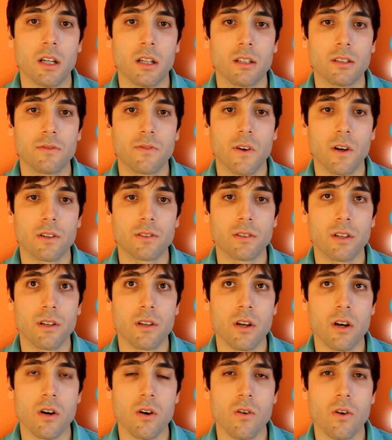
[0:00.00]
as far as I
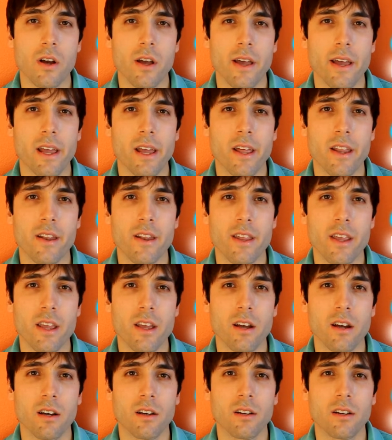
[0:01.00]
know. And
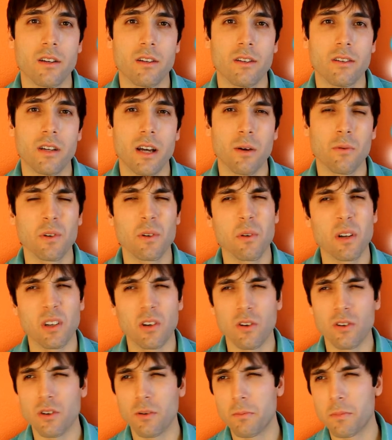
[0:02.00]
I wouldn't want
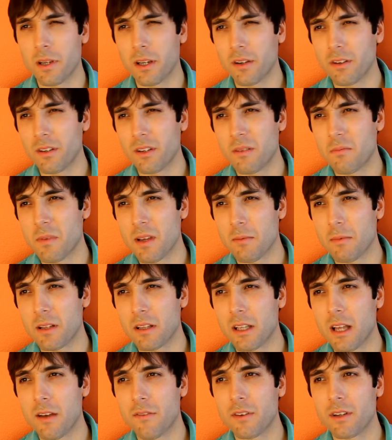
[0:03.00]
to go no bigger than maybe
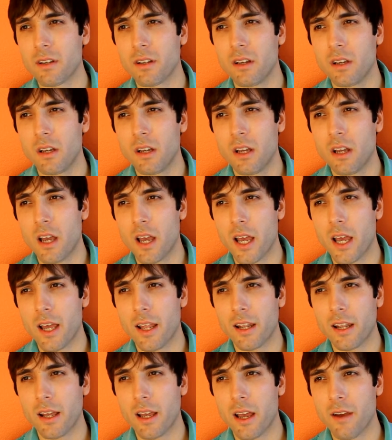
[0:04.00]
11.
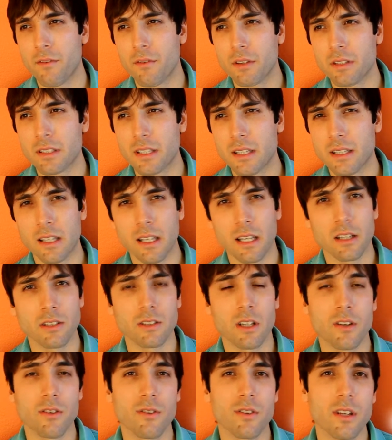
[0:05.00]
And I haven't really seen anything
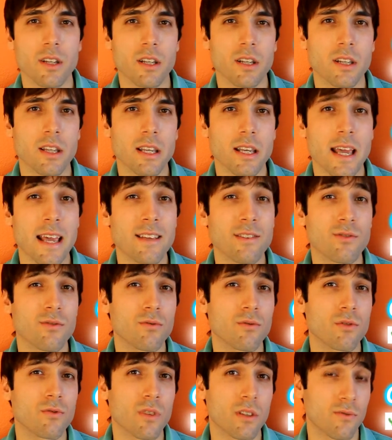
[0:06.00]
else other than the
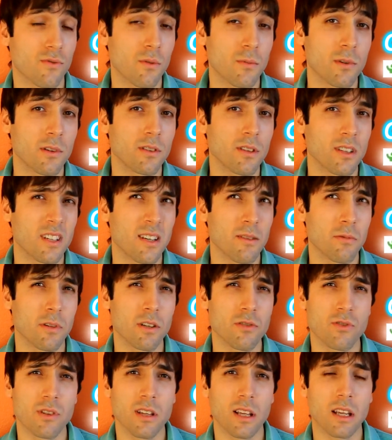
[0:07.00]
Asus Transformer, the T100
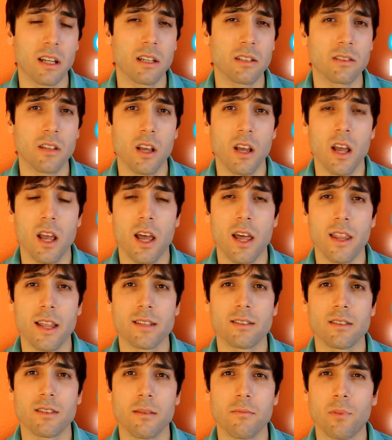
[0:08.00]
I think it is, and
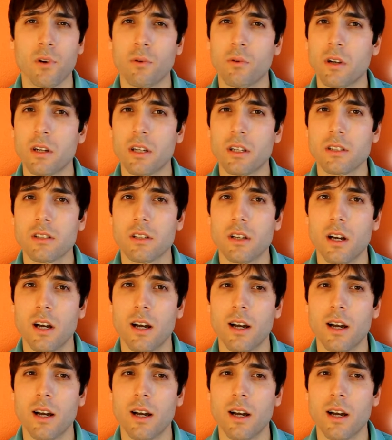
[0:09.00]
that's the 10.1 inch,